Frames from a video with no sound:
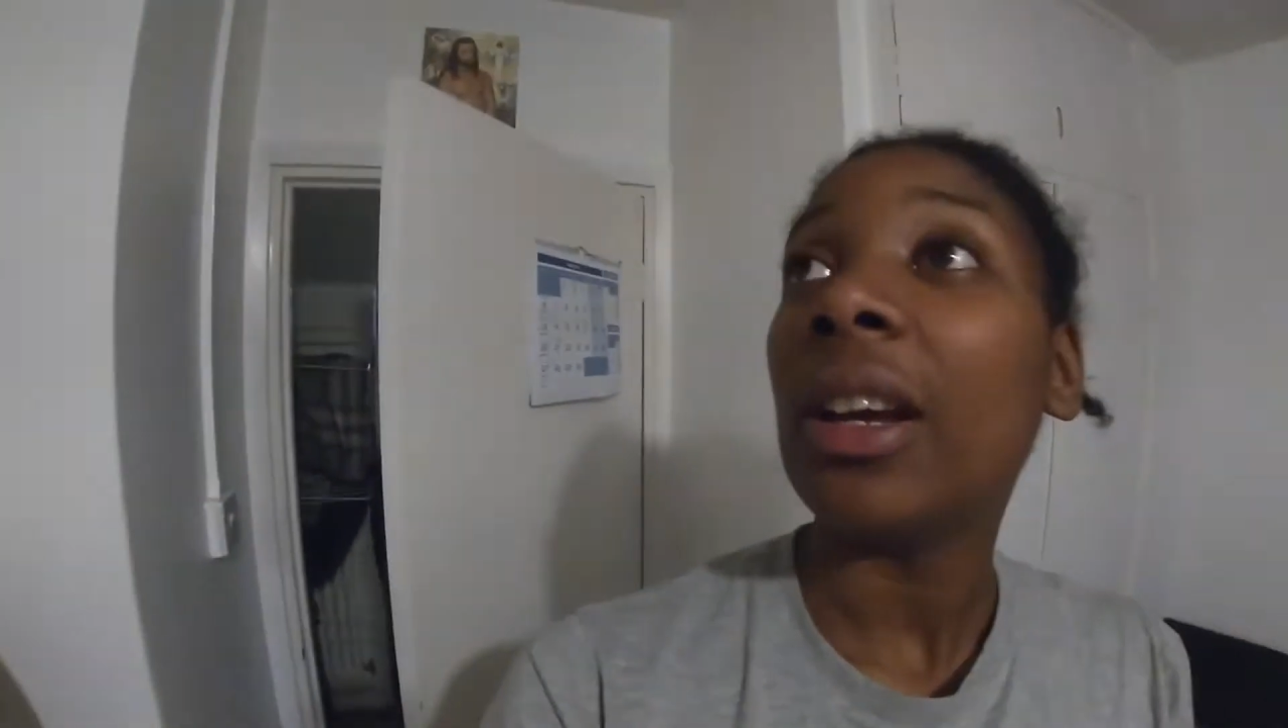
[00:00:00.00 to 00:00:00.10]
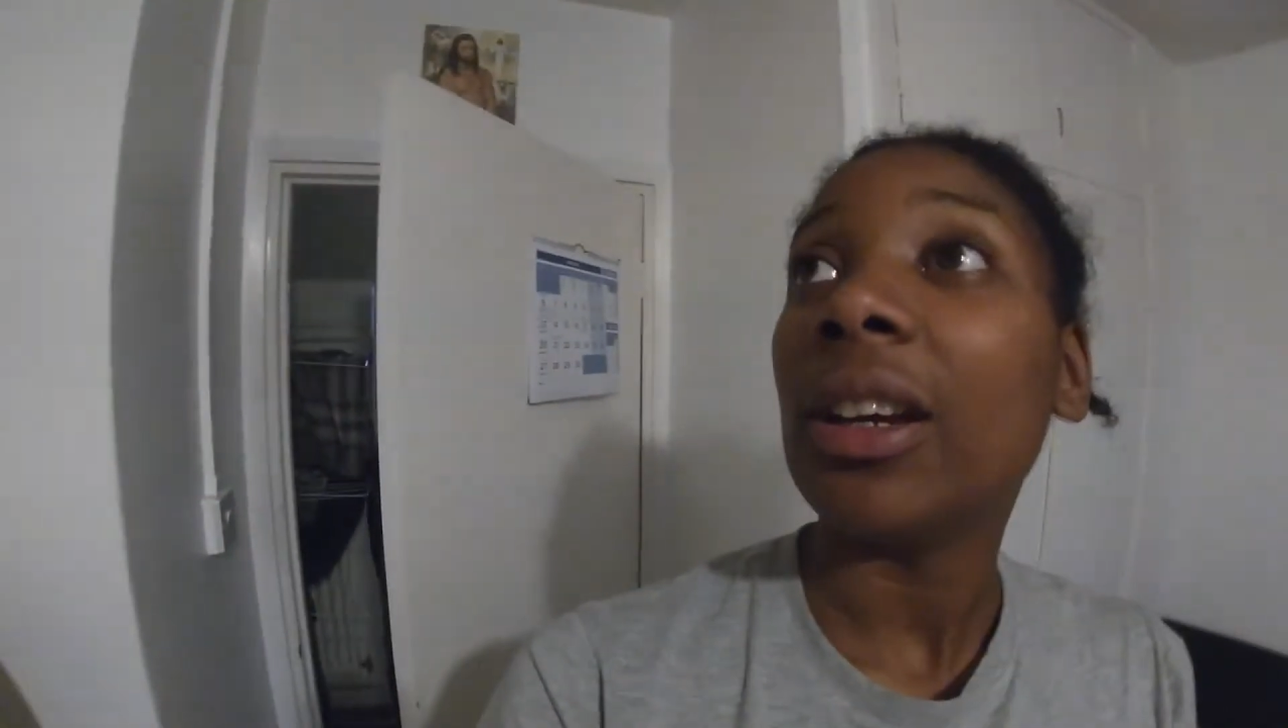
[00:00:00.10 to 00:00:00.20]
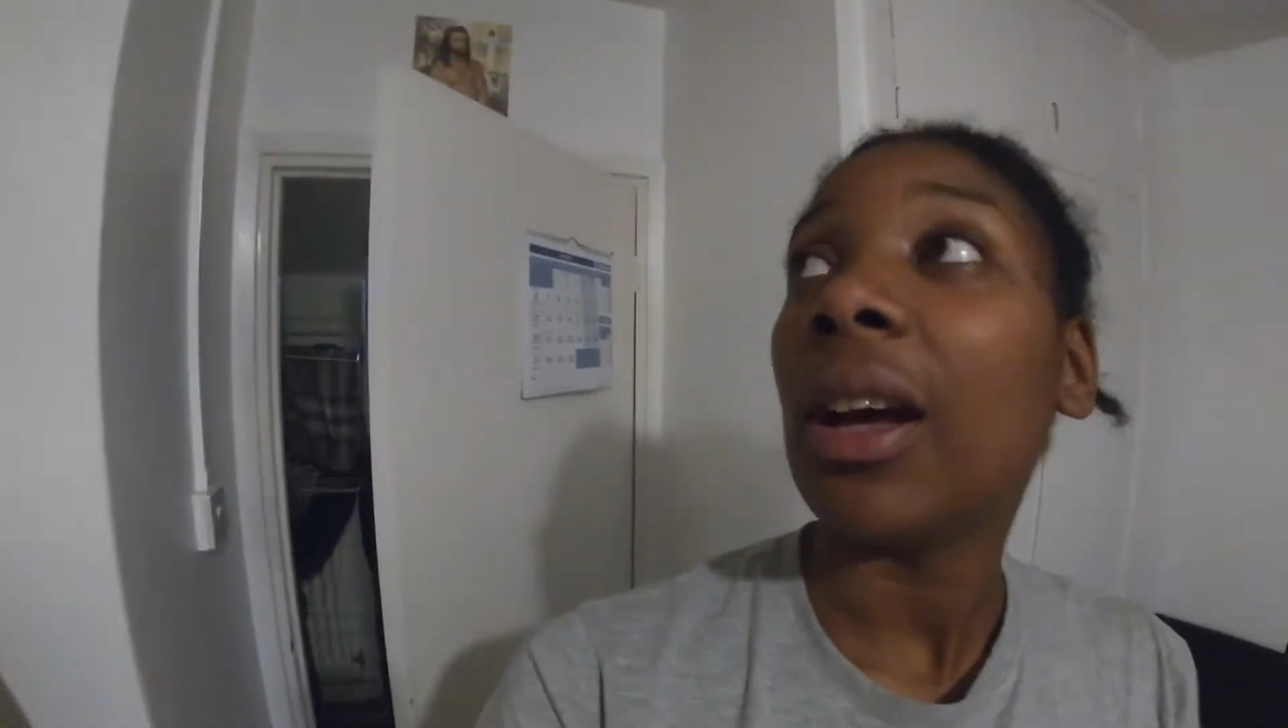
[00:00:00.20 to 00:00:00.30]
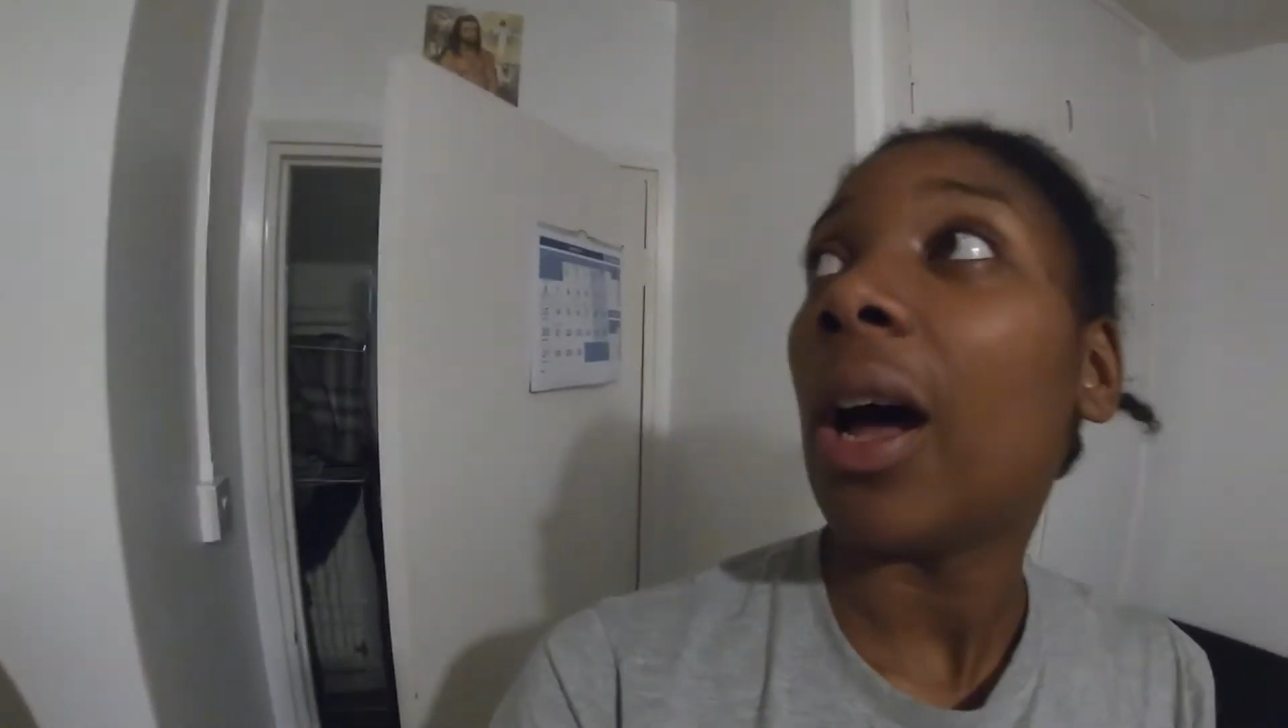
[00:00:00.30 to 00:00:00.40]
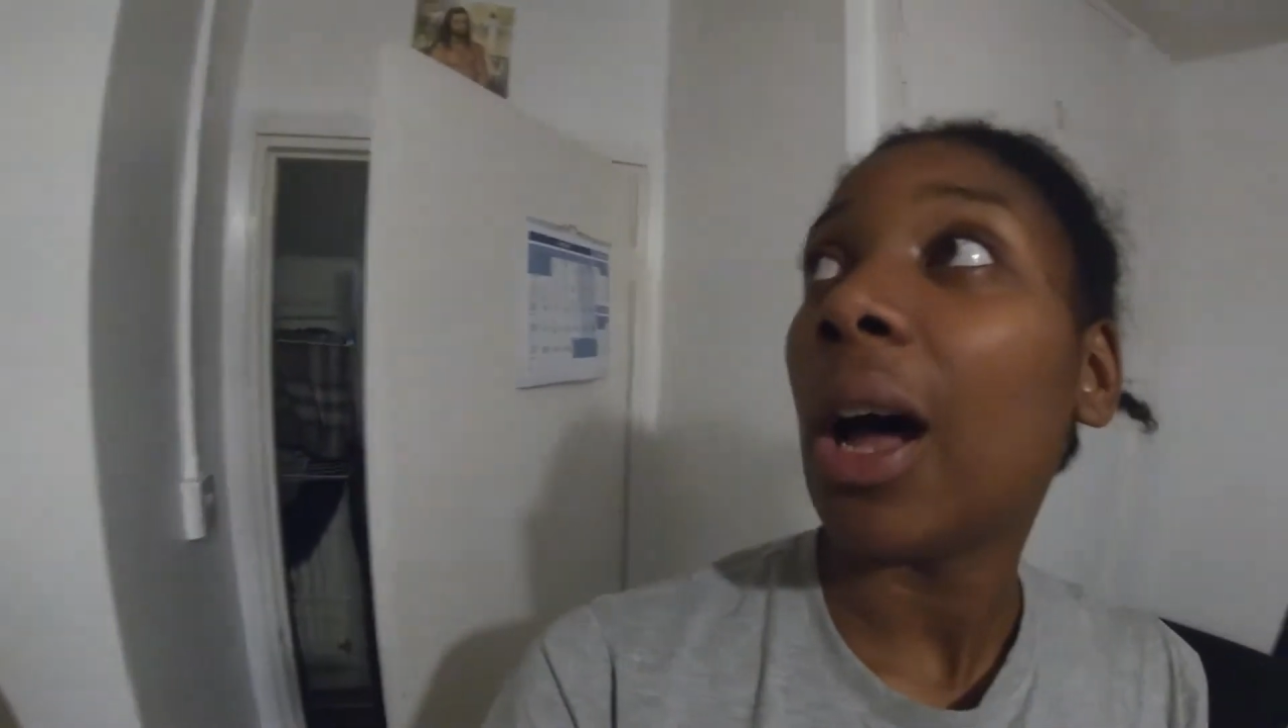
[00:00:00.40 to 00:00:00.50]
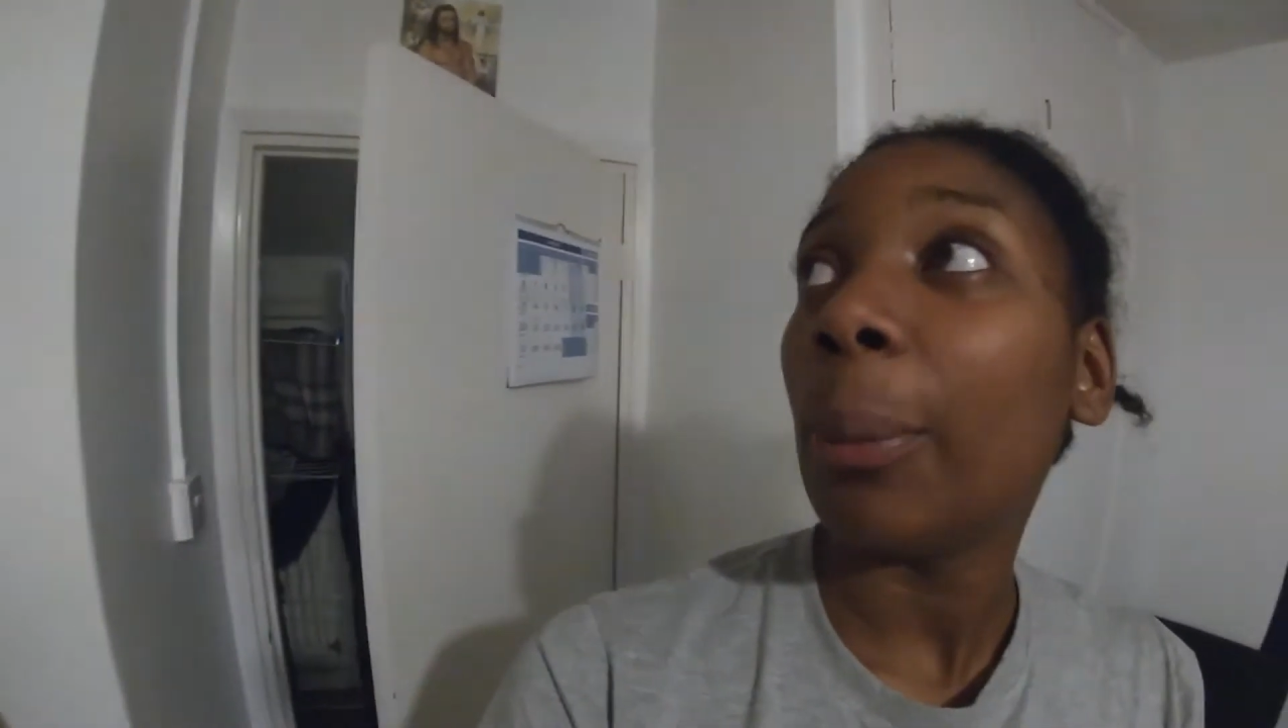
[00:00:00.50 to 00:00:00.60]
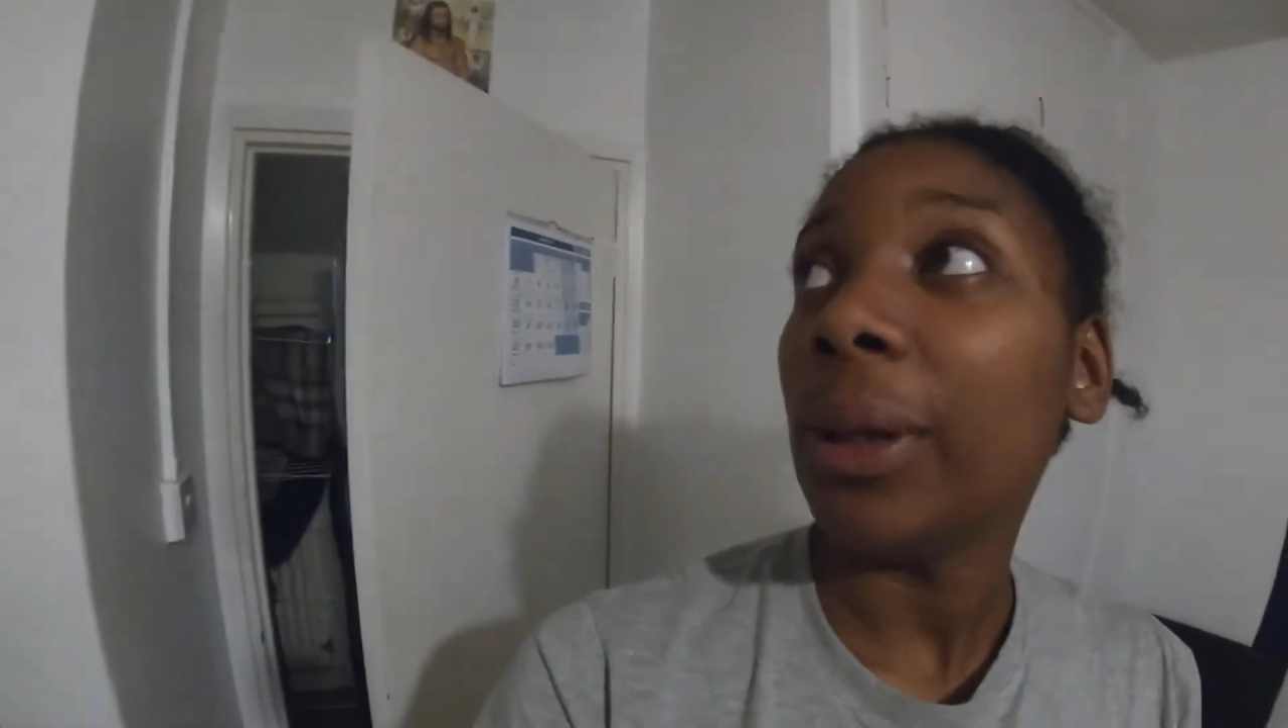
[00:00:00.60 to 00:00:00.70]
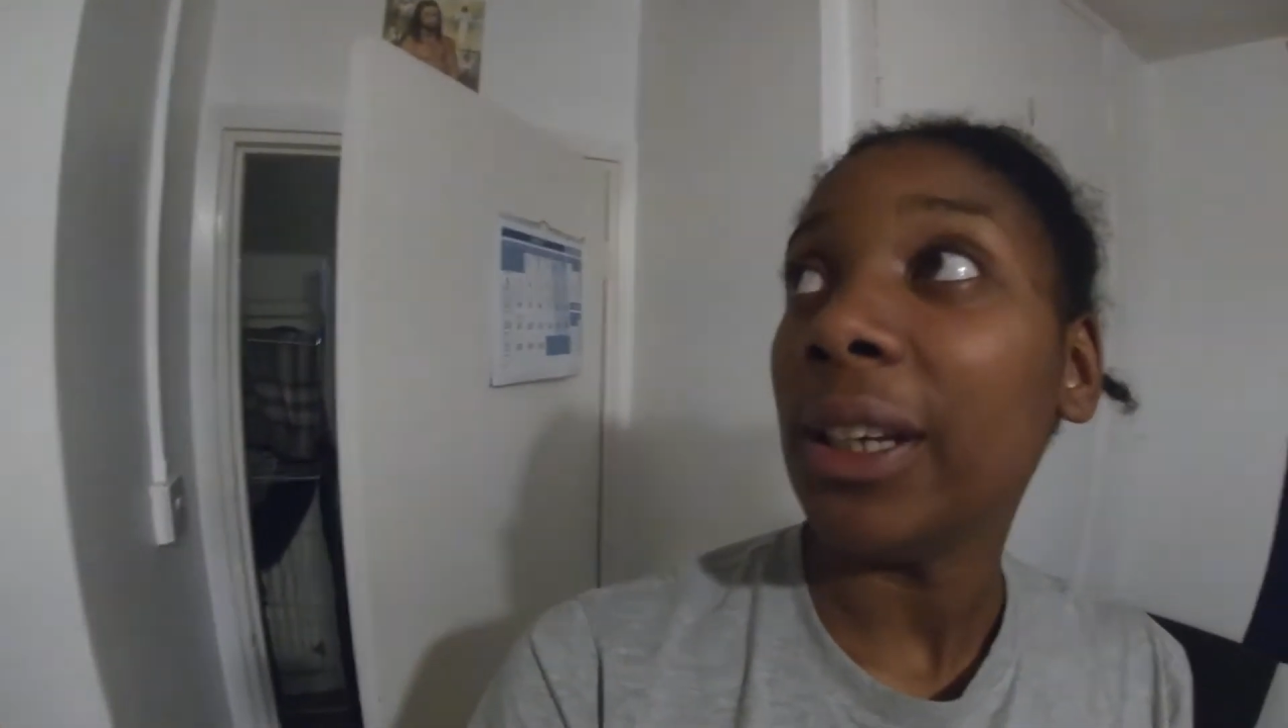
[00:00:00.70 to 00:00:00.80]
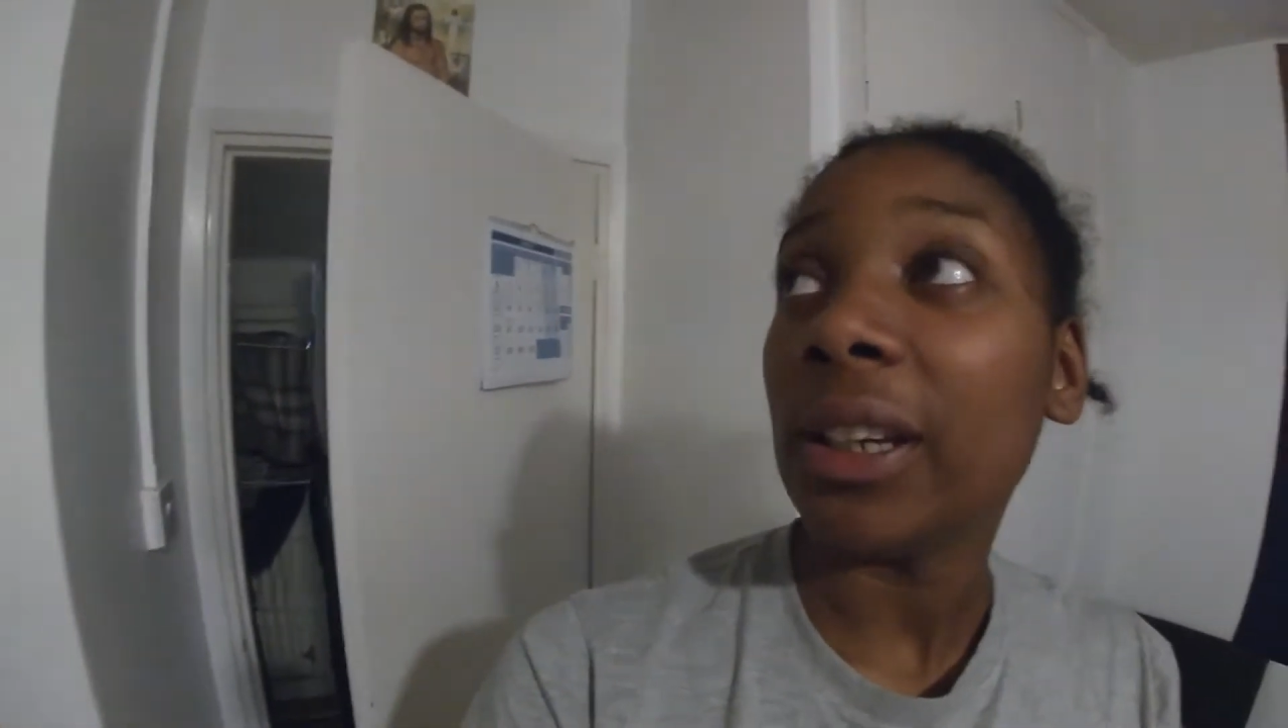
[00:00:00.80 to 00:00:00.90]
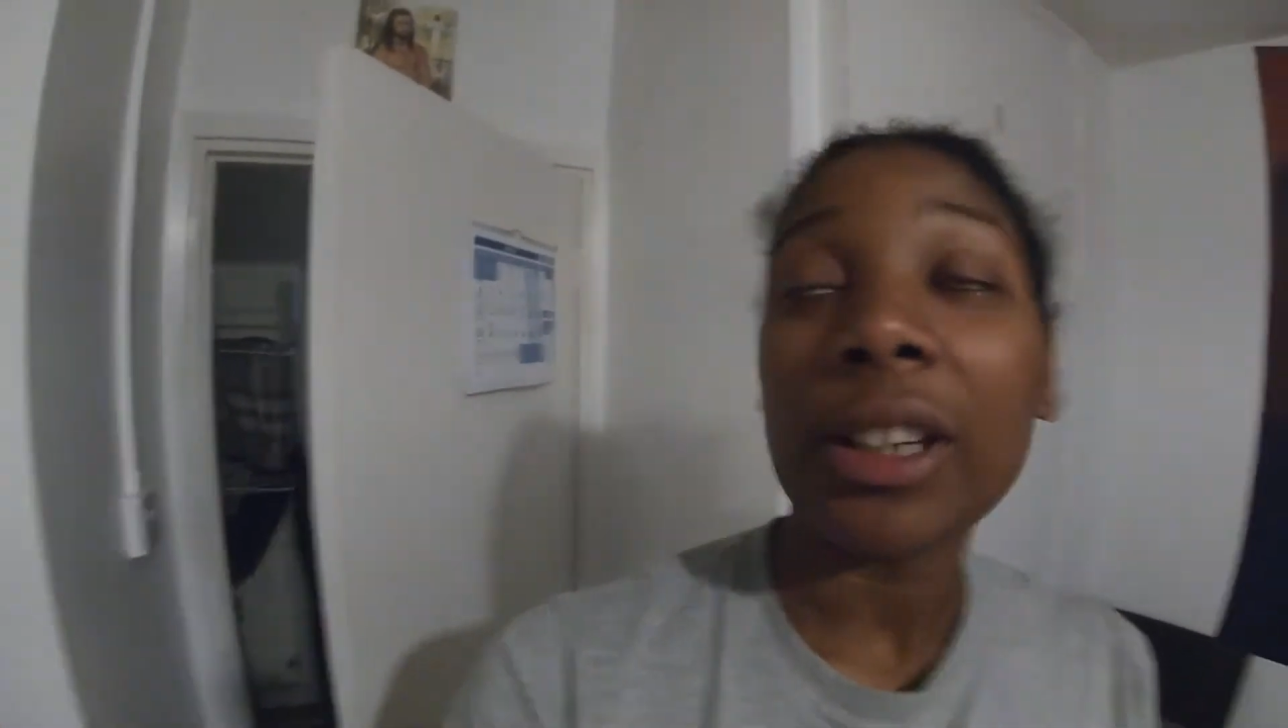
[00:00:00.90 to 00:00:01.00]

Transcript: an army